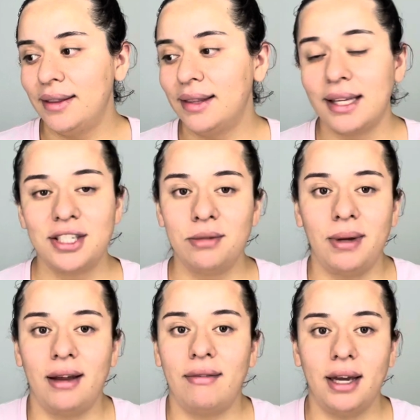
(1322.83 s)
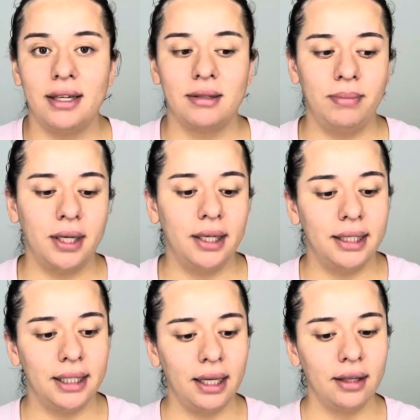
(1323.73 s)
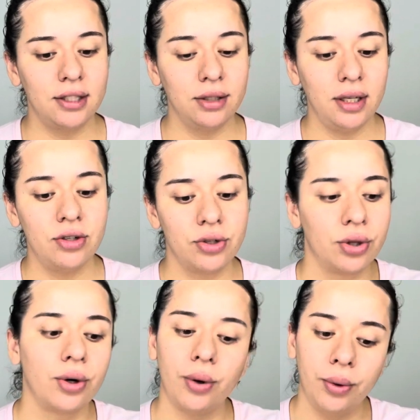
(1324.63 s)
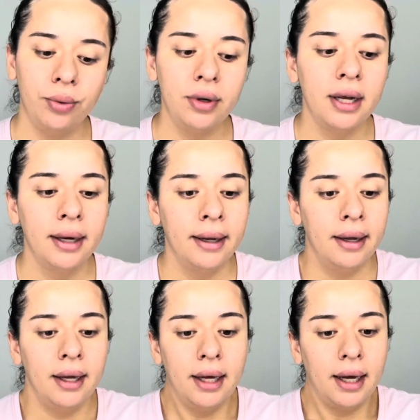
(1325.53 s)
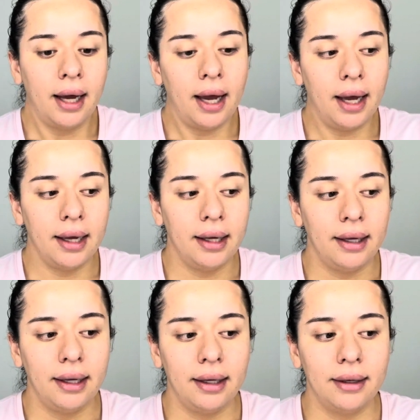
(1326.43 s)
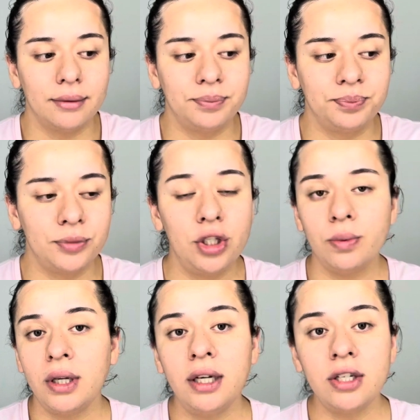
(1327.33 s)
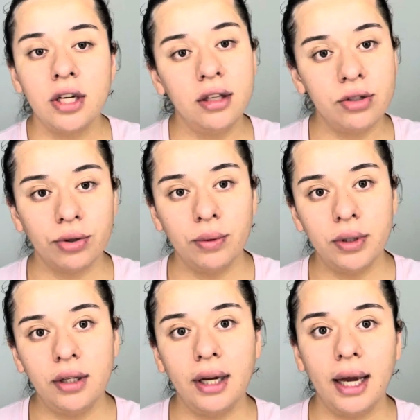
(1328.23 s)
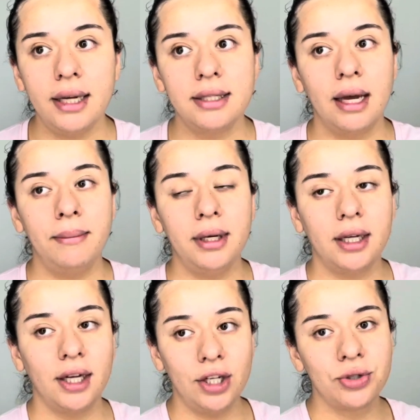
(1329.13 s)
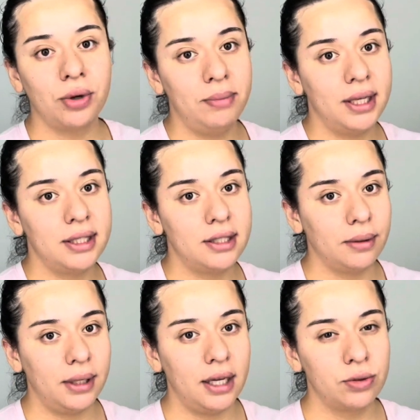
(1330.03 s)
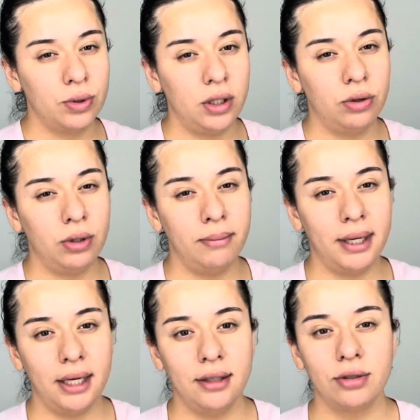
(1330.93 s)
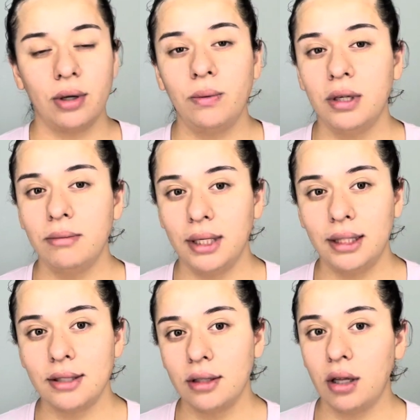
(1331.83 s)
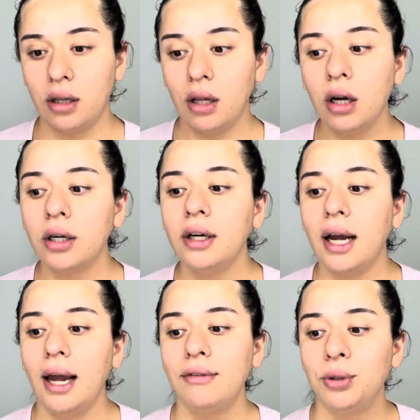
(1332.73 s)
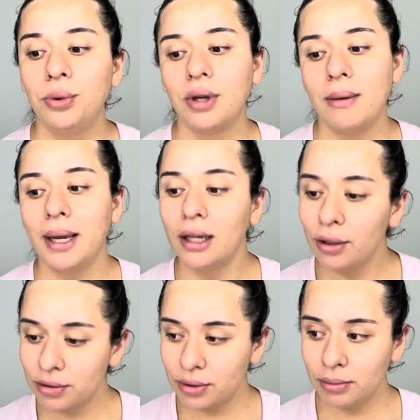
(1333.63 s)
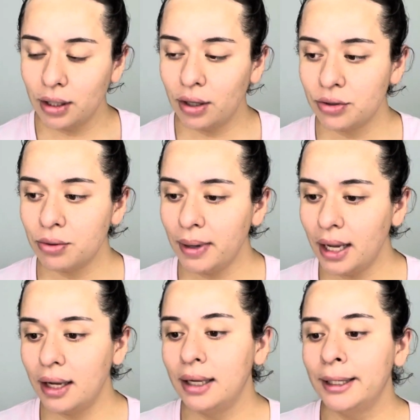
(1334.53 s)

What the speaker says: That's just my advice, but to each their own. I just wanted to share the story with you guys. I'm gonna cut it short because it's already at 23 minutes, so I don't want to make this a lot longer. I have to go get my clothes from the laundromat,